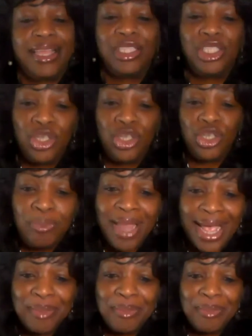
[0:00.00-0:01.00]
that two
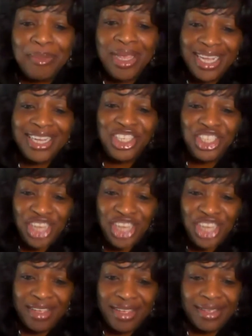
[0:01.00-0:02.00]
Black men in a
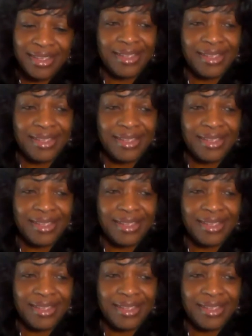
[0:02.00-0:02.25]
Chevy